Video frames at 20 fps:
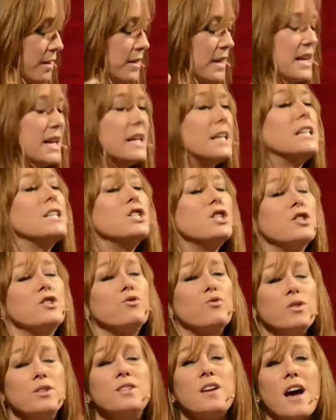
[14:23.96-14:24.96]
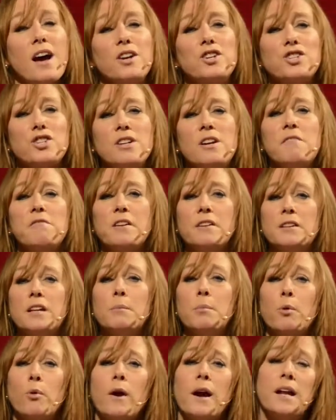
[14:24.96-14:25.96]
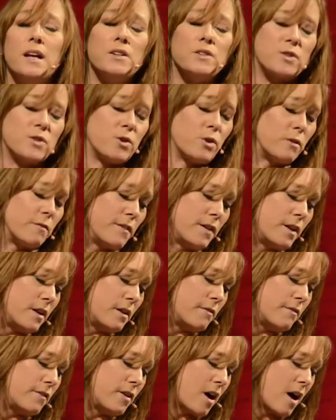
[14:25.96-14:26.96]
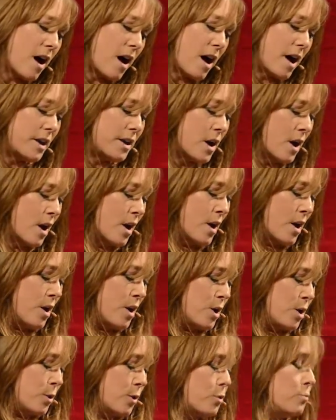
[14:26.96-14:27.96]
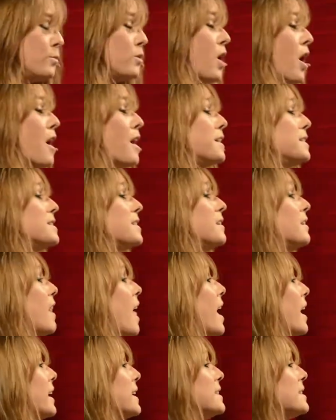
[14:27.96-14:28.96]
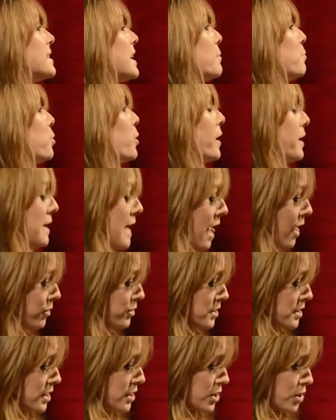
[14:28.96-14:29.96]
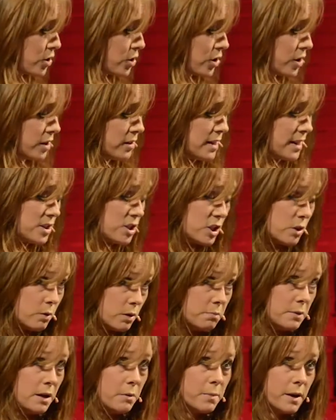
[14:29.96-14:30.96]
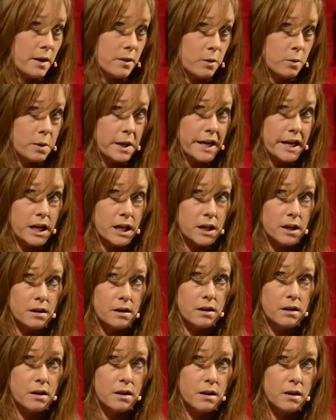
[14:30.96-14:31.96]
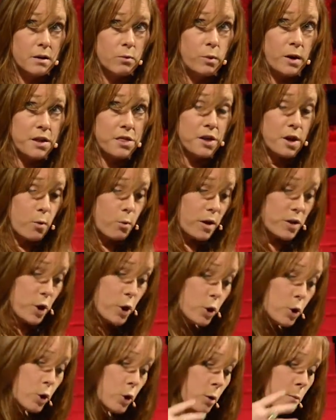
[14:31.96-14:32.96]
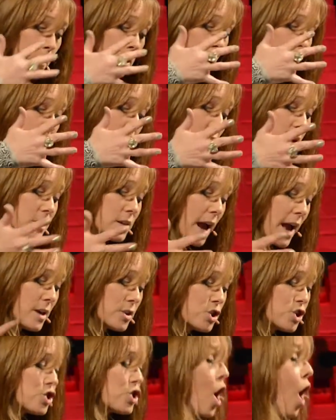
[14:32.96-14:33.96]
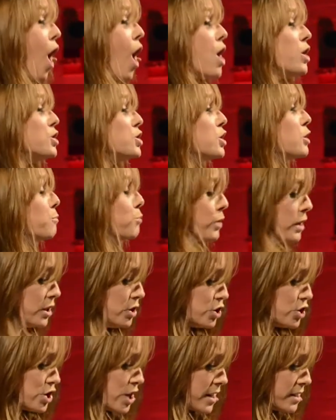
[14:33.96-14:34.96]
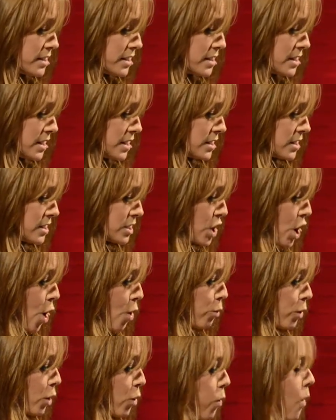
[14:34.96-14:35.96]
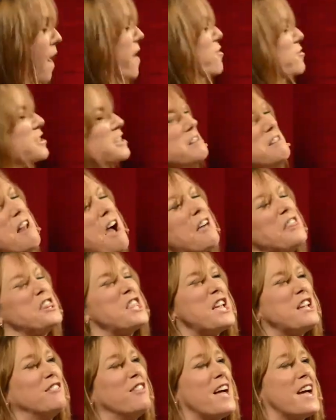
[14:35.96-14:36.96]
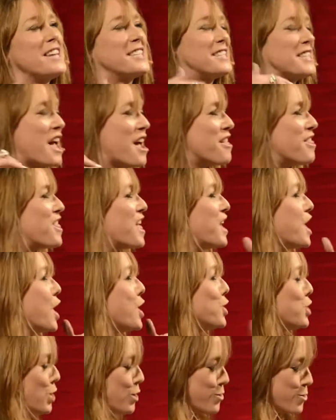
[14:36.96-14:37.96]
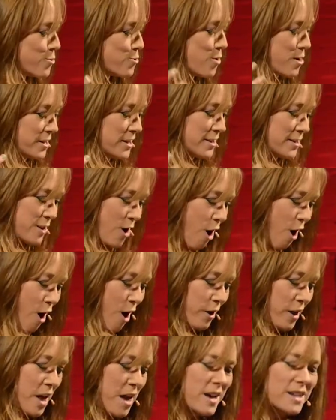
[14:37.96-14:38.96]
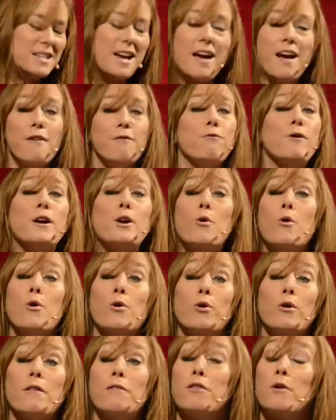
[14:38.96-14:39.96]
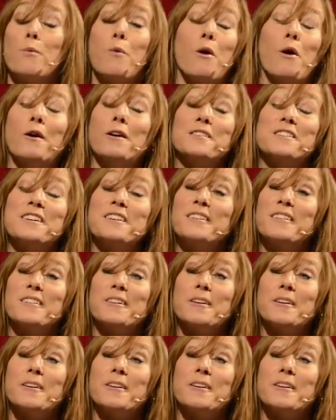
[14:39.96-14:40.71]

The introduction of the liberating servant of God, whom God delights and pronounces good. That's you and me, by the way. With whom God has charged to bring justice requires nothing less than a new song to every corner of the world.